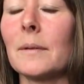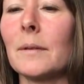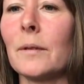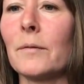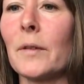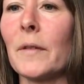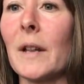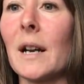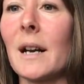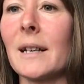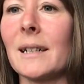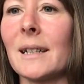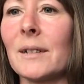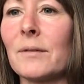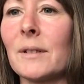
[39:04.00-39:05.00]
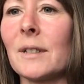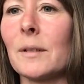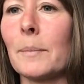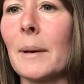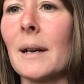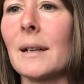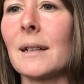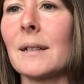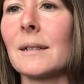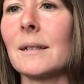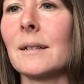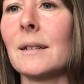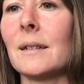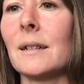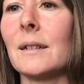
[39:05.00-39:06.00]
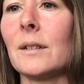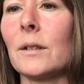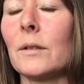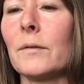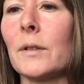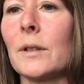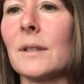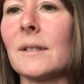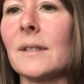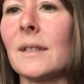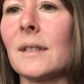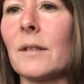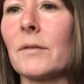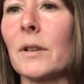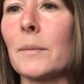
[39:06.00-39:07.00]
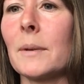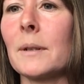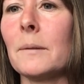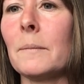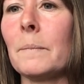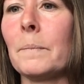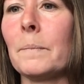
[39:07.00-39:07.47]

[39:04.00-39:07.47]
for the lining for this bag. I don't know if you can see that very well.